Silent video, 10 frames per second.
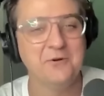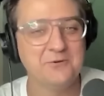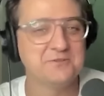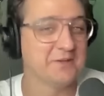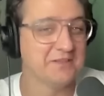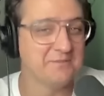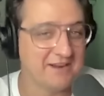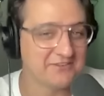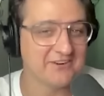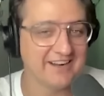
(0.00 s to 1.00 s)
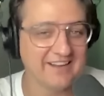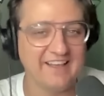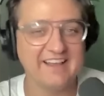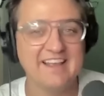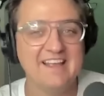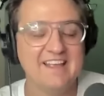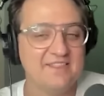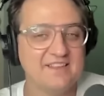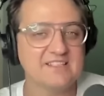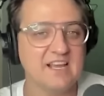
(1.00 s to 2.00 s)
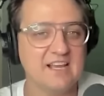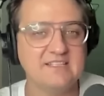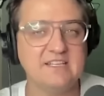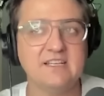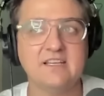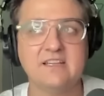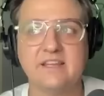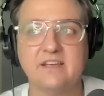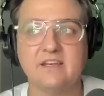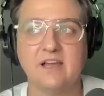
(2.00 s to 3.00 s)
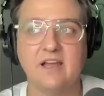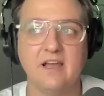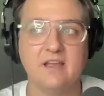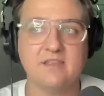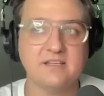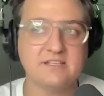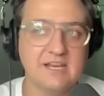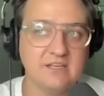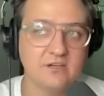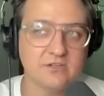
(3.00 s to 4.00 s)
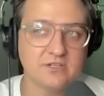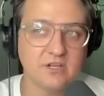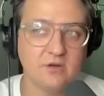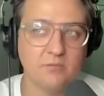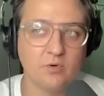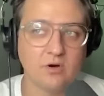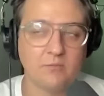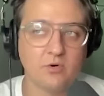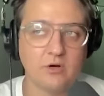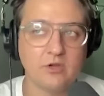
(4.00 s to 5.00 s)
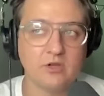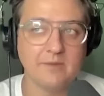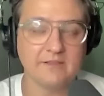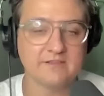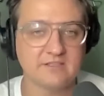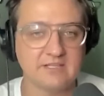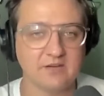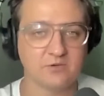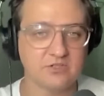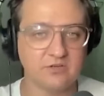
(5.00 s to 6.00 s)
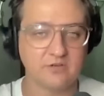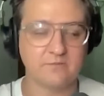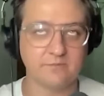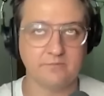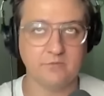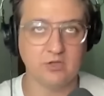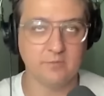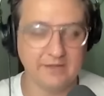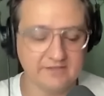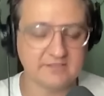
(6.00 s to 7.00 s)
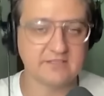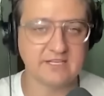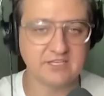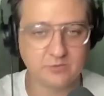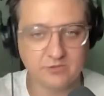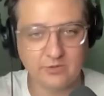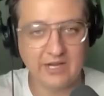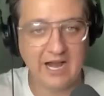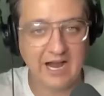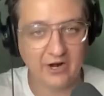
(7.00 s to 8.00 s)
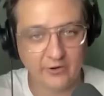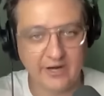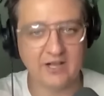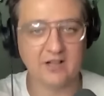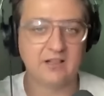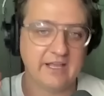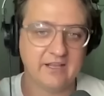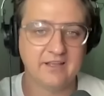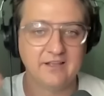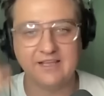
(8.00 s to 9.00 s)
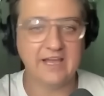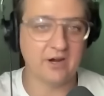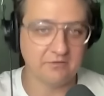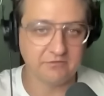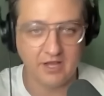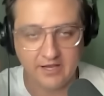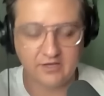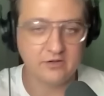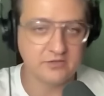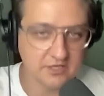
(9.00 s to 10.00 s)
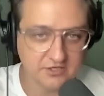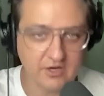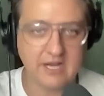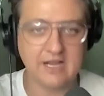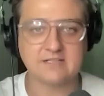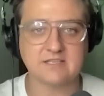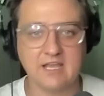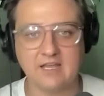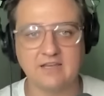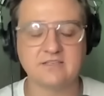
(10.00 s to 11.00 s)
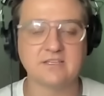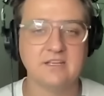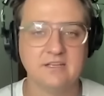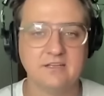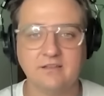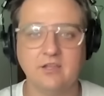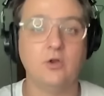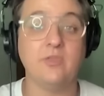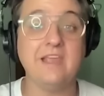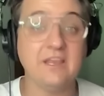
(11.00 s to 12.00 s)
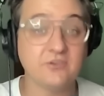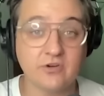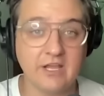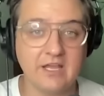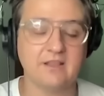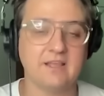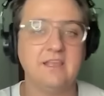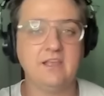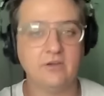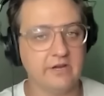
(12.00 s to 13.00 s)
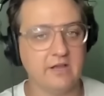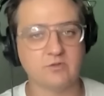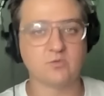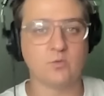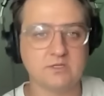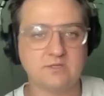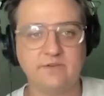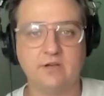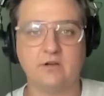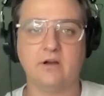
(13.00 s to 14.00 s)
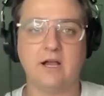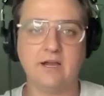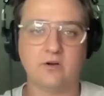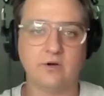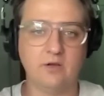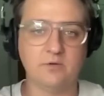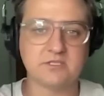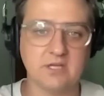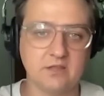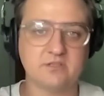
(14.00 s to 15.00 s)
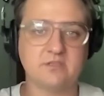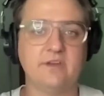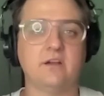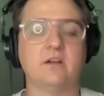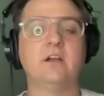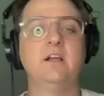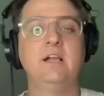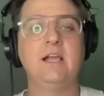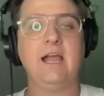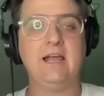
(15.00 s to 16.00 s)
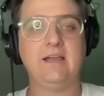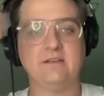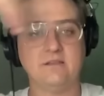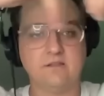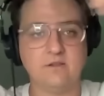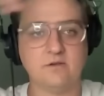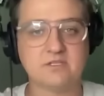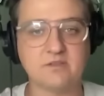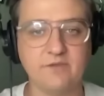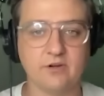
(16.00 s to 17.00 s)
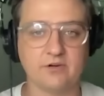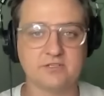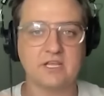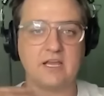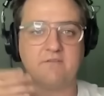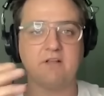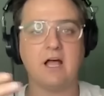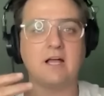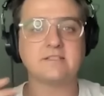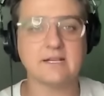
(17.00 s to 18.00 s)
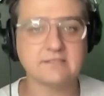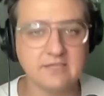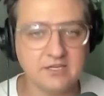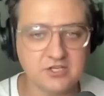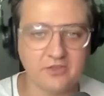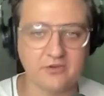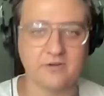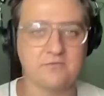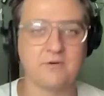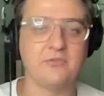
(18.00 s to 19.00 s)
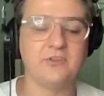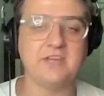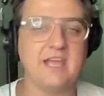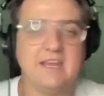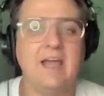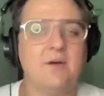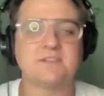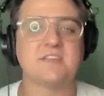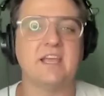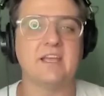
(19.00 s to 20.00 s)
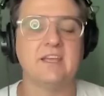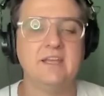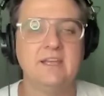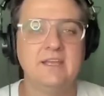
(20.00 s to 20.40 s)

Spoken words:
who's doing the measuring. Like, this idea that, I think 10 years ago, more and more, you can make this distinction between IRL, like get offline, go touch grass, and, you know, the internet. Like, the internet was one sphere, IRL was another sphere, and those spheres kind of contacted each other throughout the day. Now it's like,